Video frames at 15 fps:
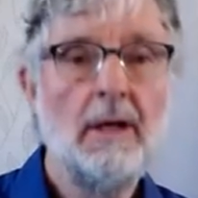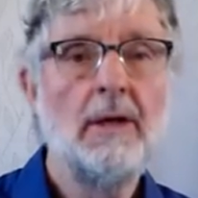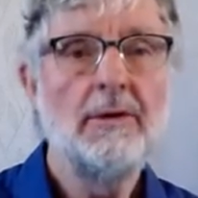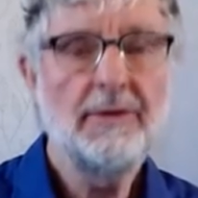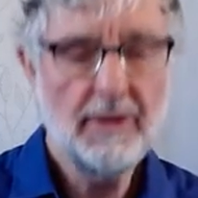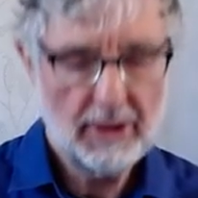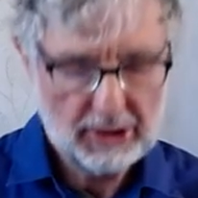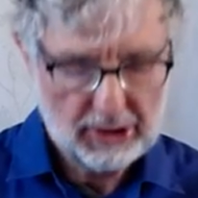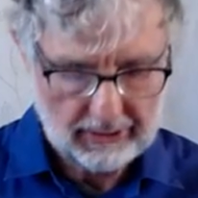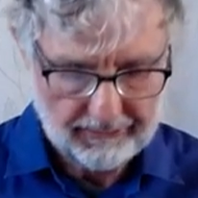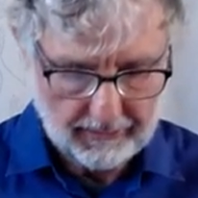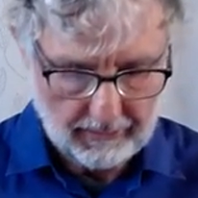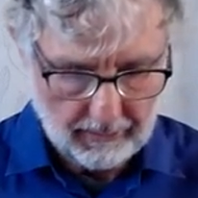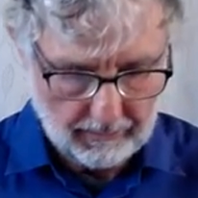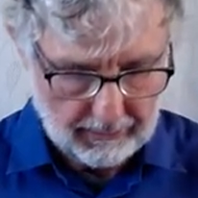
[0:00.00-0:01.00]
Searching
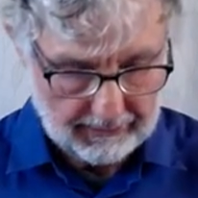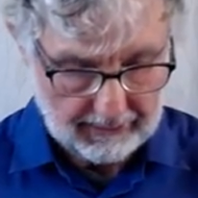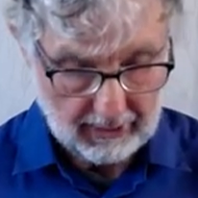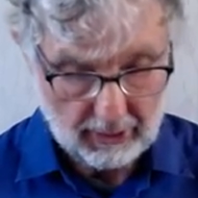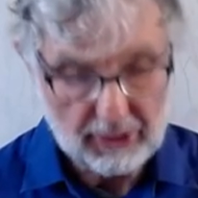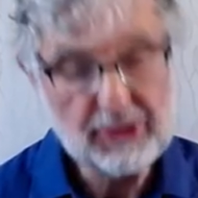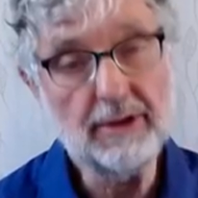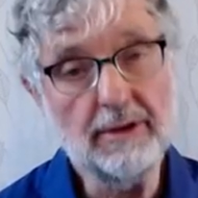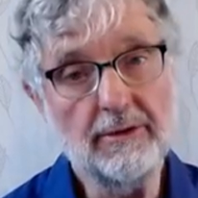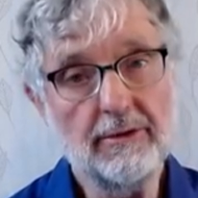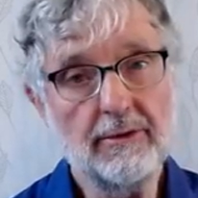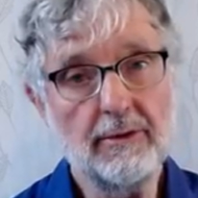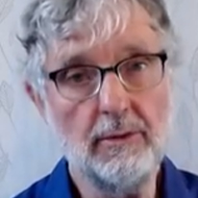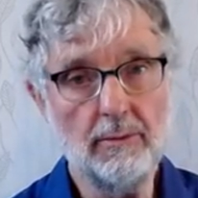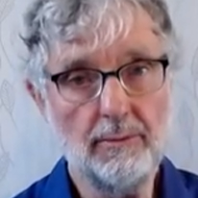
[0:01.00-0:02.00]
for solutions
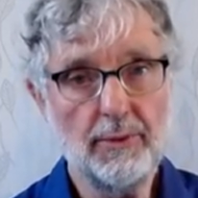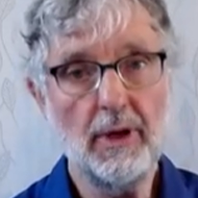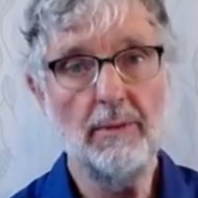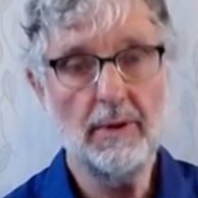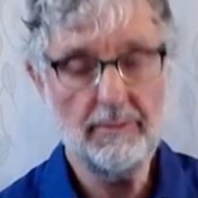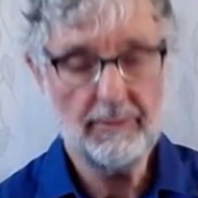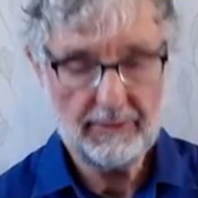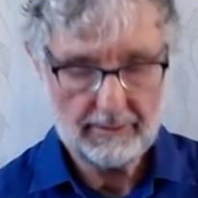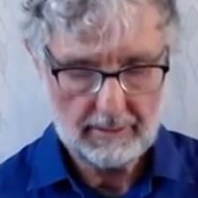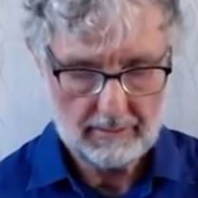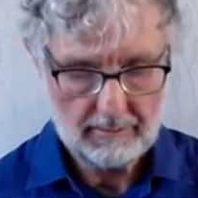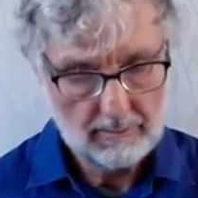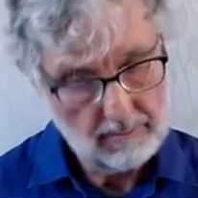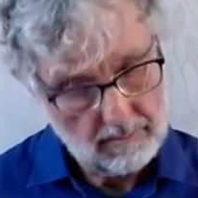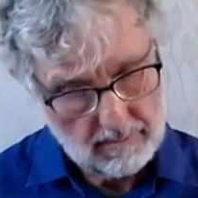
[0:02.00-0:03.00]
to problems
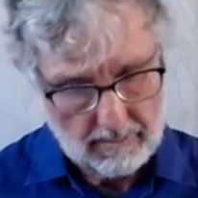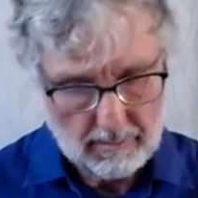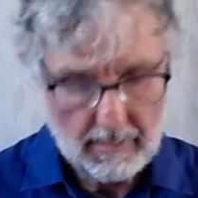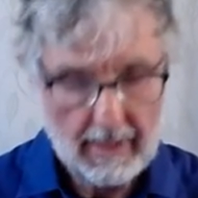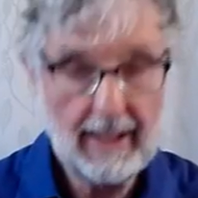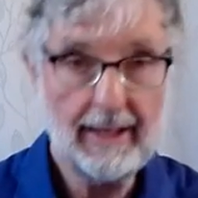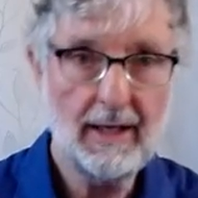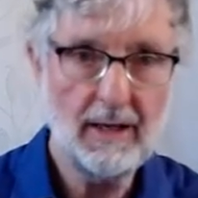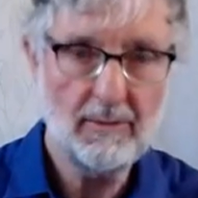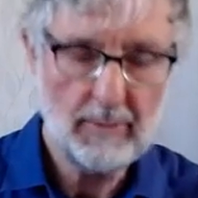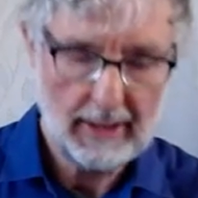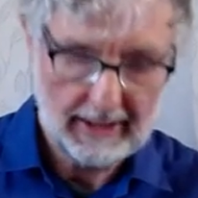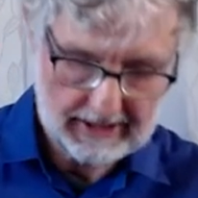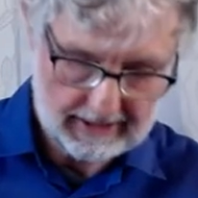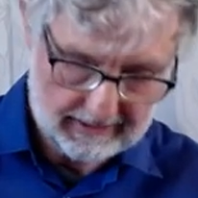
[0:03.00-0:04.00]
may come
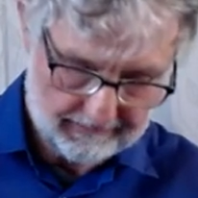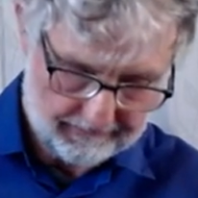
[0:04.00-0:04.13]
later.